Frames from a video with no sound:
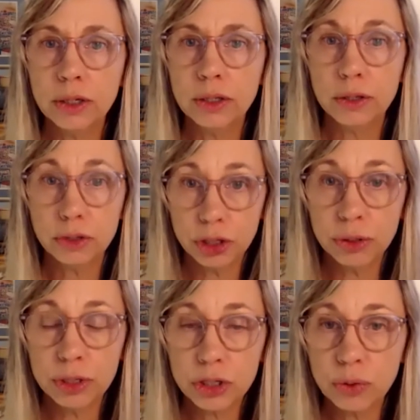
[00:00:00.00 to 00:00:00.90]
your
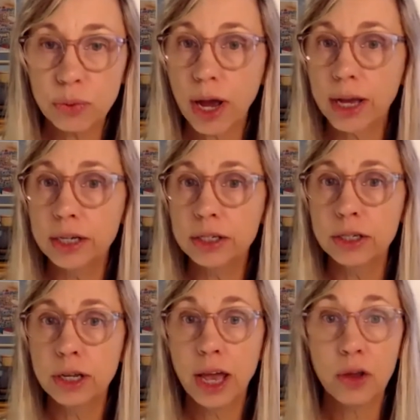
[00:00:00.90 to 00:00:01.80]
students to write
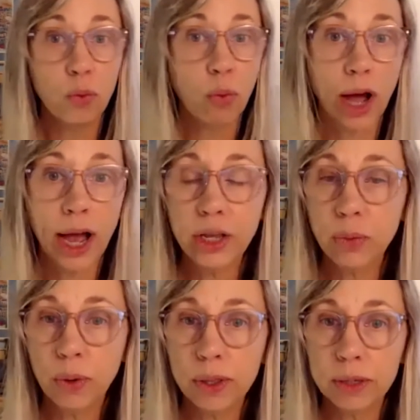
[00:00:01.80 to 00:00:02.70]
and why you
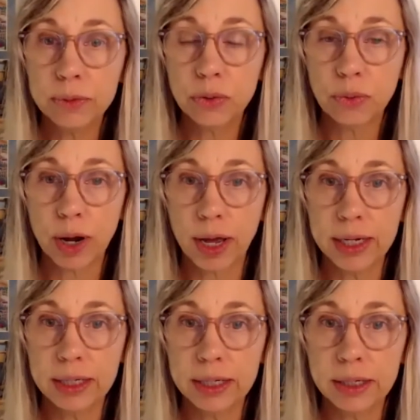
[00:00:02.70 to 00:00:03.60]
want them to
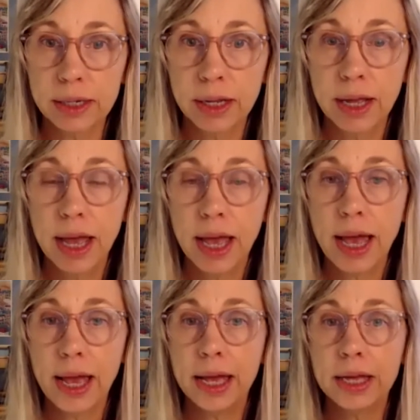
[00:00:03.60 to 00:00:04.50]
write,
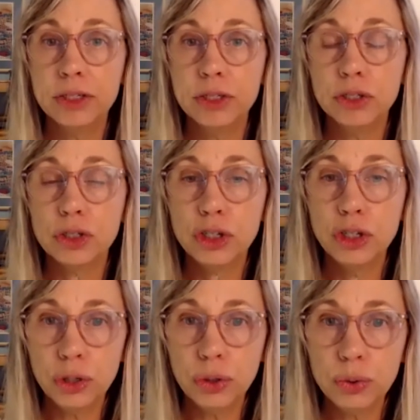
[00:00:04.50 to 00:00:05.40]
and
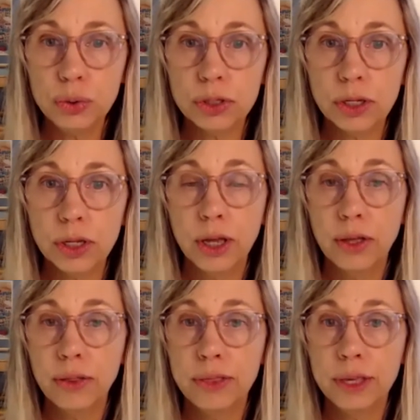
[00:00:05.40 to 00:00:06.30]
choose
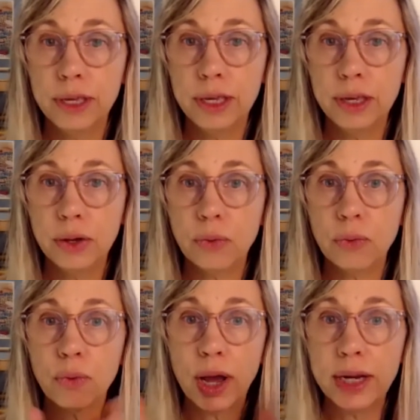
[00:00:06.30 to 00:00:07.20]
the
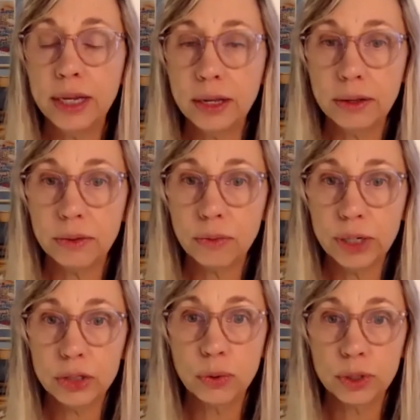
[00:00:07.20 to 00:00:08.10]
writing
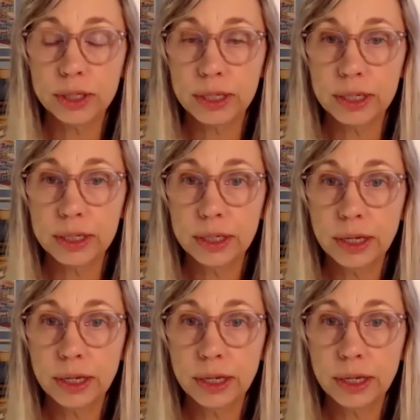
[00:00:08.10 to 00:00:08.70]
resources